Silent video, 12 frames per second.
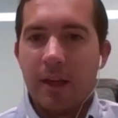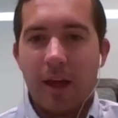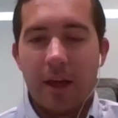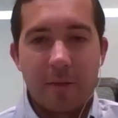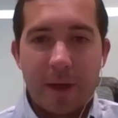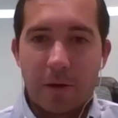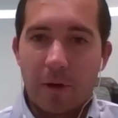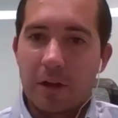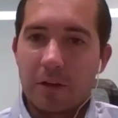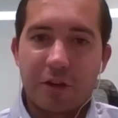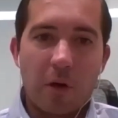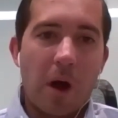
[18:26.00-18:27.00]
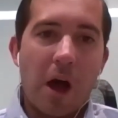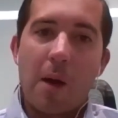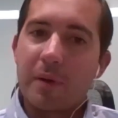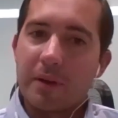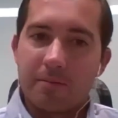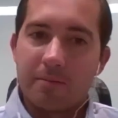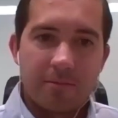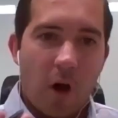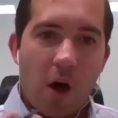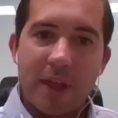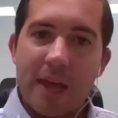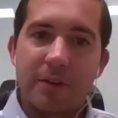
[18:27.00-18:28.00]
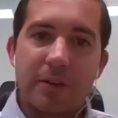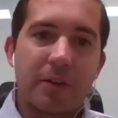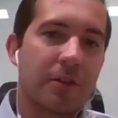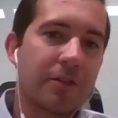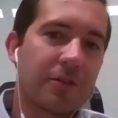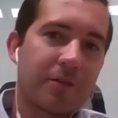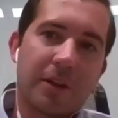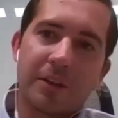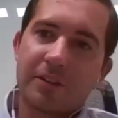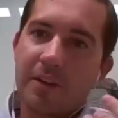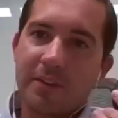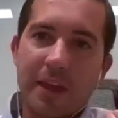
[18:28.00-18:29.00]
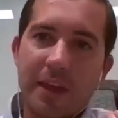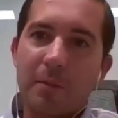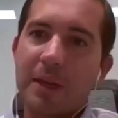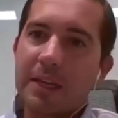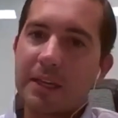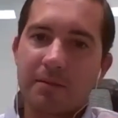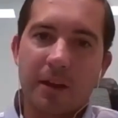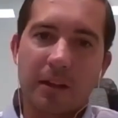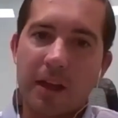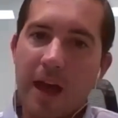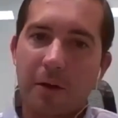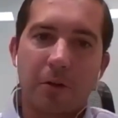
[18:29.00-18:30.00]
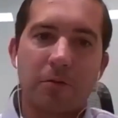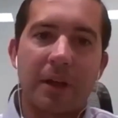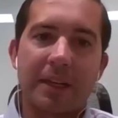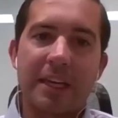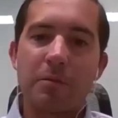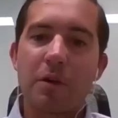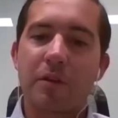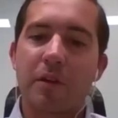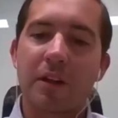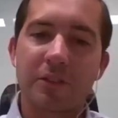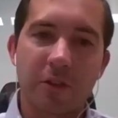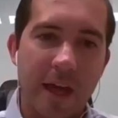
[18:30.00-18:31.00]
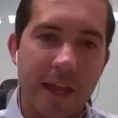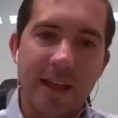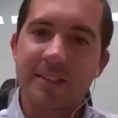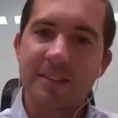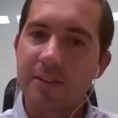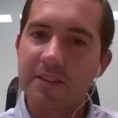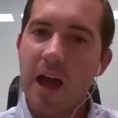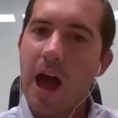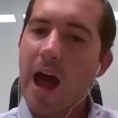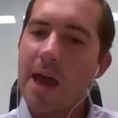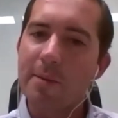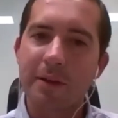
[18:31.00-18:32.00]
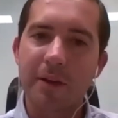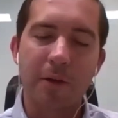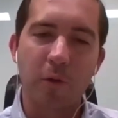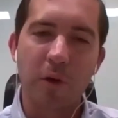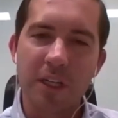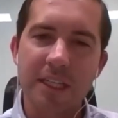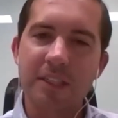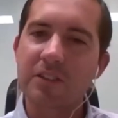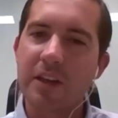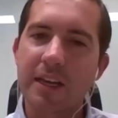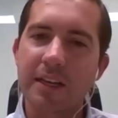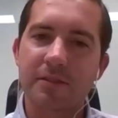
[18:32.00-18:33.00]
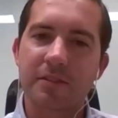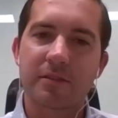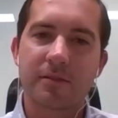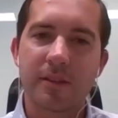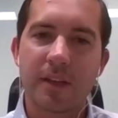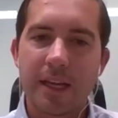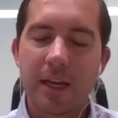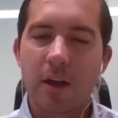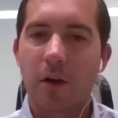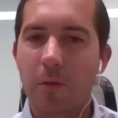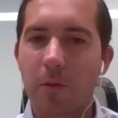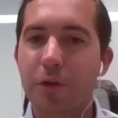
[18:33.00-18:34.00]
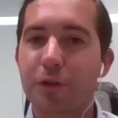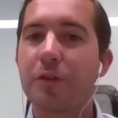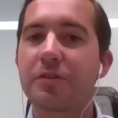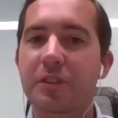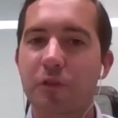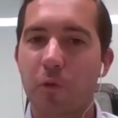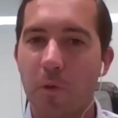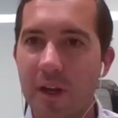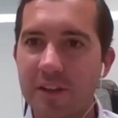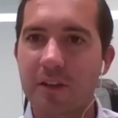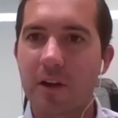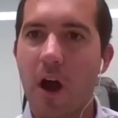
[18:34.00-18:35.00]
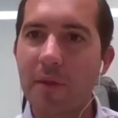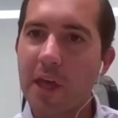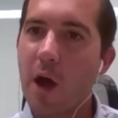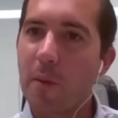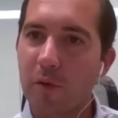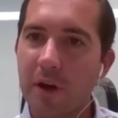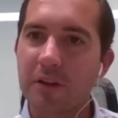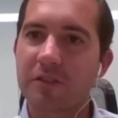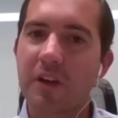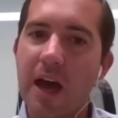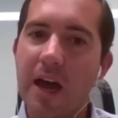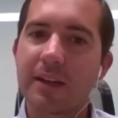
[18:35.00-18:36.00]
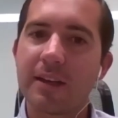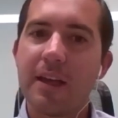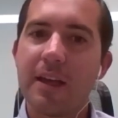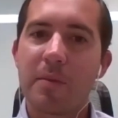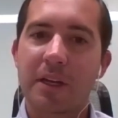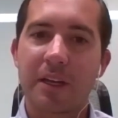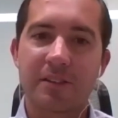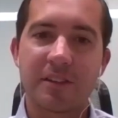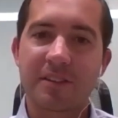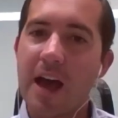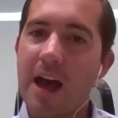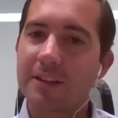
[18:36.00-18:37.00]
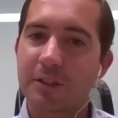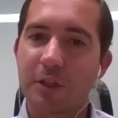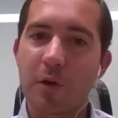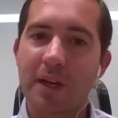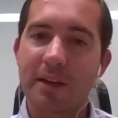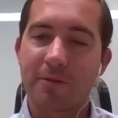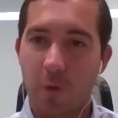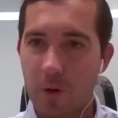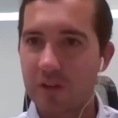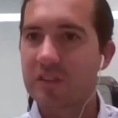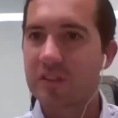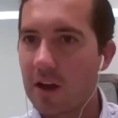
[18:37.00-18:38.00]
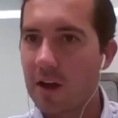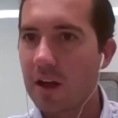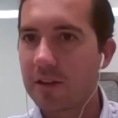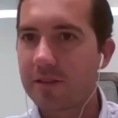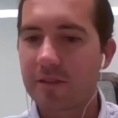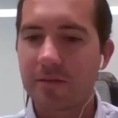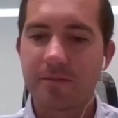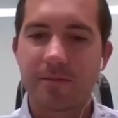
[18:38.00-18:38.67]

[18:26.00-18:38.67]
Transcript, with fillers: the big rig will show up, and all they have to do is finish out the intermediate and lateral and keep moving on. So that, that saves time and, and really saves or reduces risk on the operator side because these guys are doing it for a set cost.